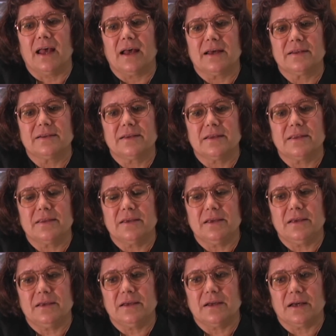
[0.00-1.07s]
And
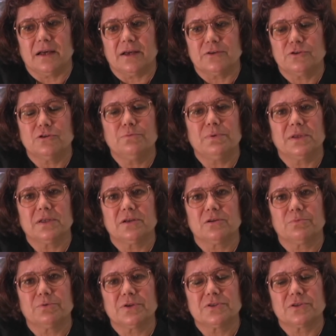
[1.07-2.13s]
the two
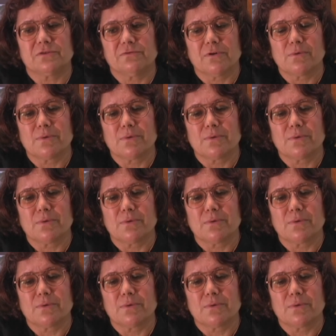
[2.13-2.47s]
political prisoners,